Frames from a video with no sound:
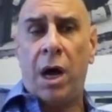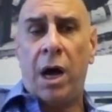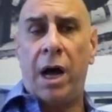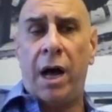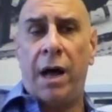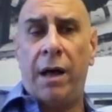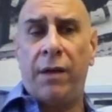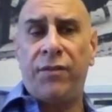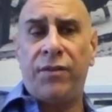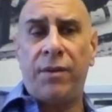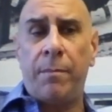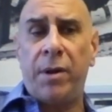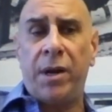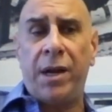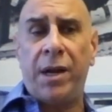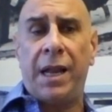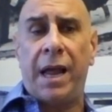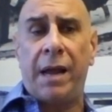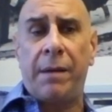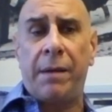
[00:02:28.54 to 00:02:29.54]

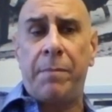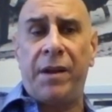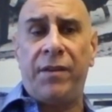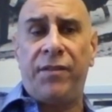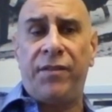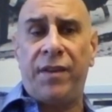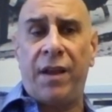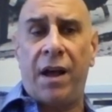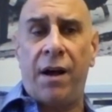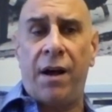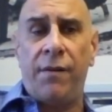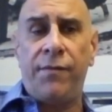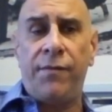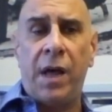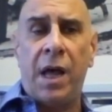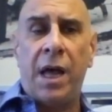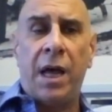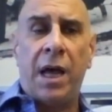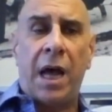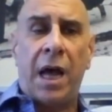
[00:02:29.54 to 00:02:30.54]
Somebody like myself,
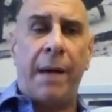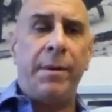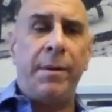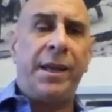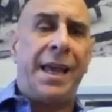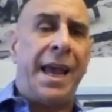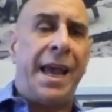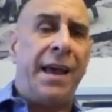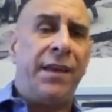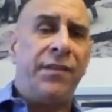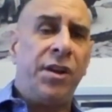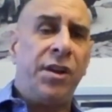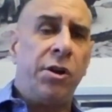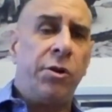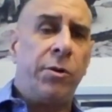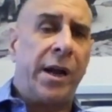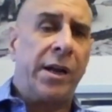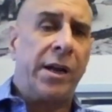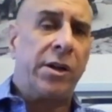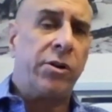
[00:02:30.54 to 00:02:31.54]
I'm a casting
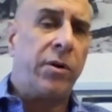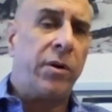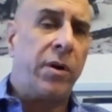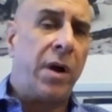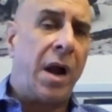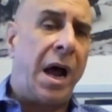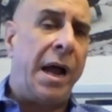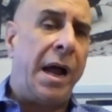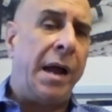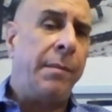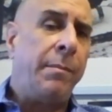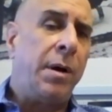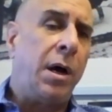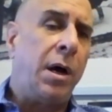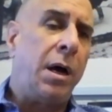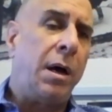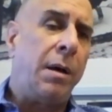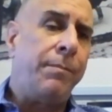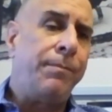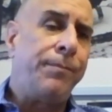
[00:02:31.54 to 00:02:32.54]
director. I'm
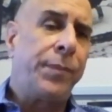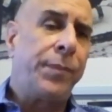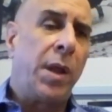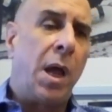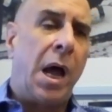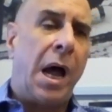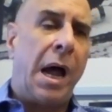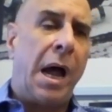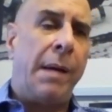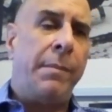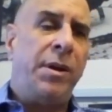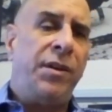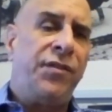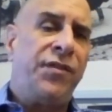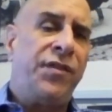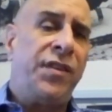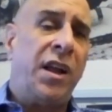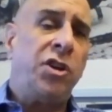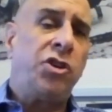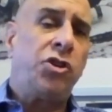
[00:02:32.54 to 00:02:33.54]
an
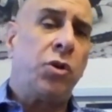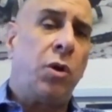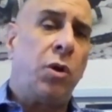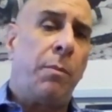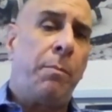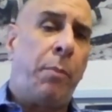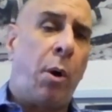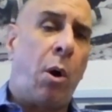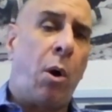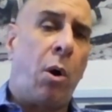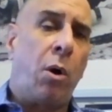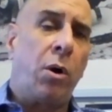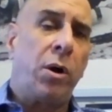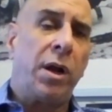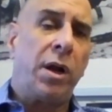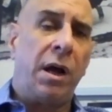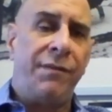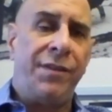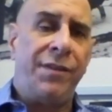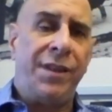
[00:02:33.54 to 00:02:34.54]
essential part
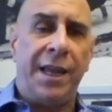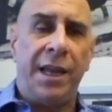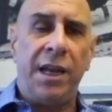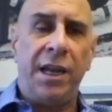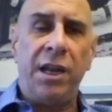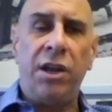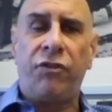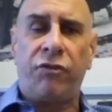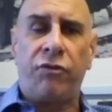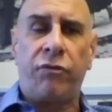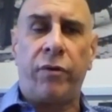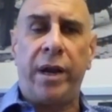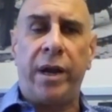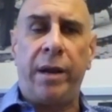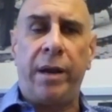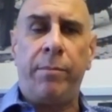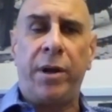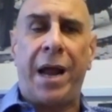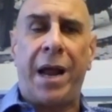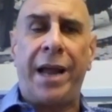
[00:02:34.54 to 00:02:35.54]
of the industry,
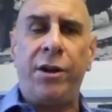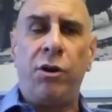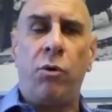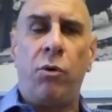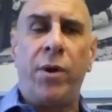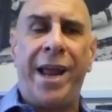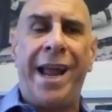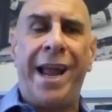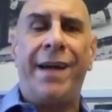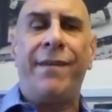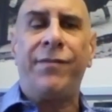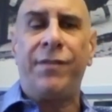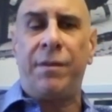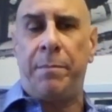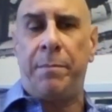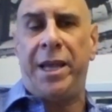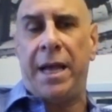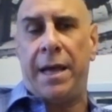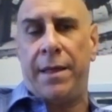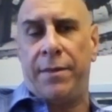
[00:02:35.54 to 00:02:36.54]
but I don't have to
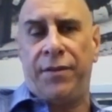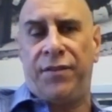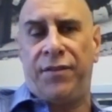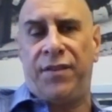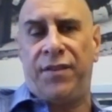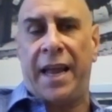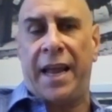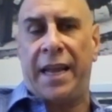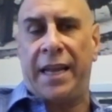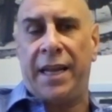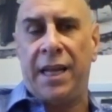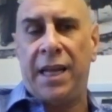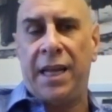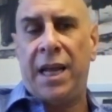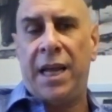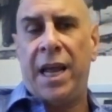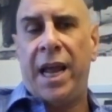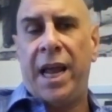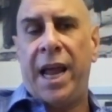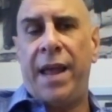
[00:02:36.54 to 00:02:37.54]
be on the set.
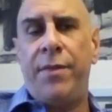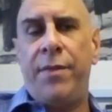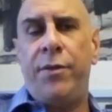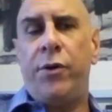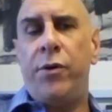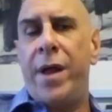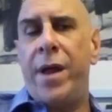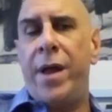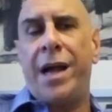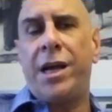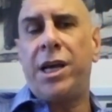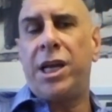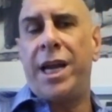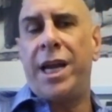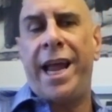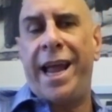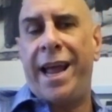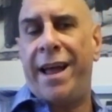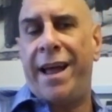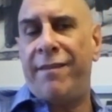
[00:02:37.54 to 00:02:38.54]
And they're not going
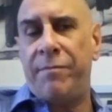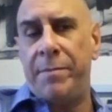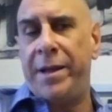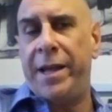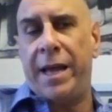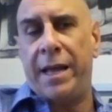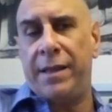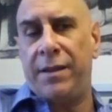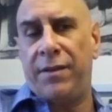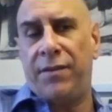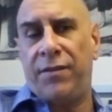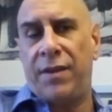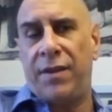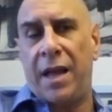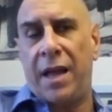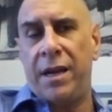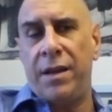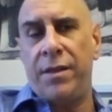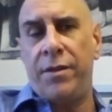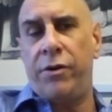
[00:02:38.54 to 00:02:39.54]
to have me on the
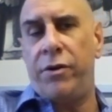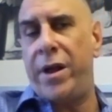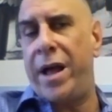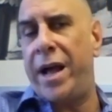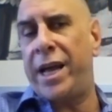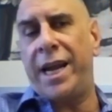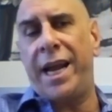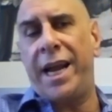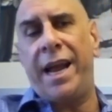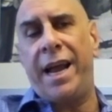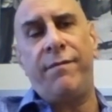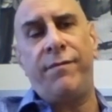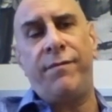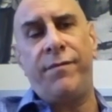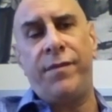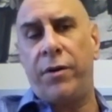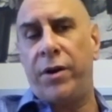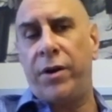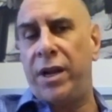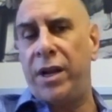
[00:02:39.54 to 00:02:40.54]
set, and they're not going to have
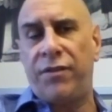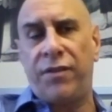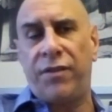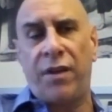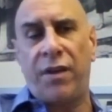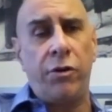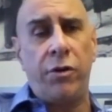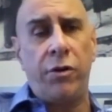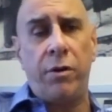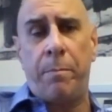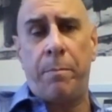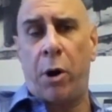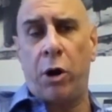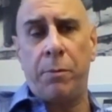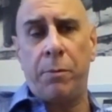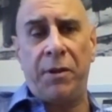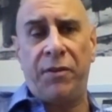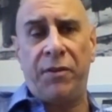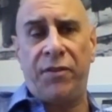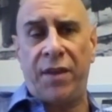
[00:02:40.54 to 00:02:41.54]
various other
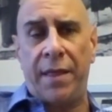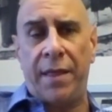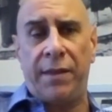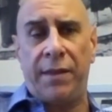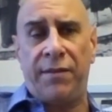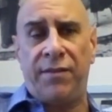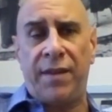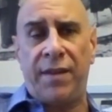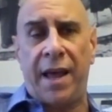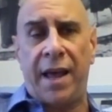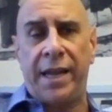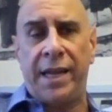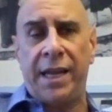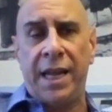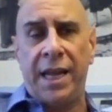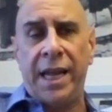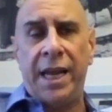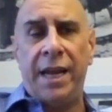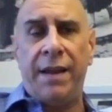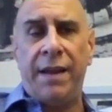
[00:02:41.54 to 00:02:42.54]
departments on the set
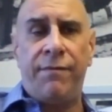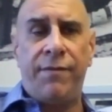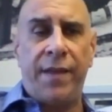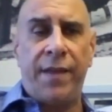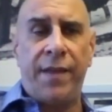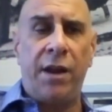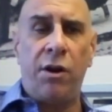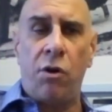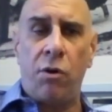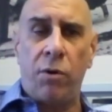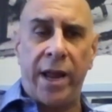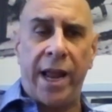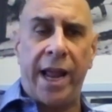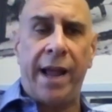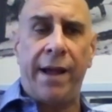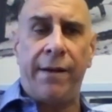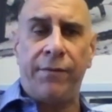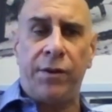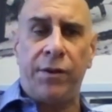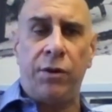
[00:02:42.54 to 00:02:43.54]
if they don't
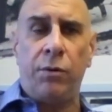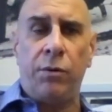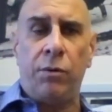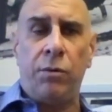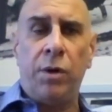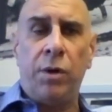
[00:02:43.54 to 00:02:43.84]
have to,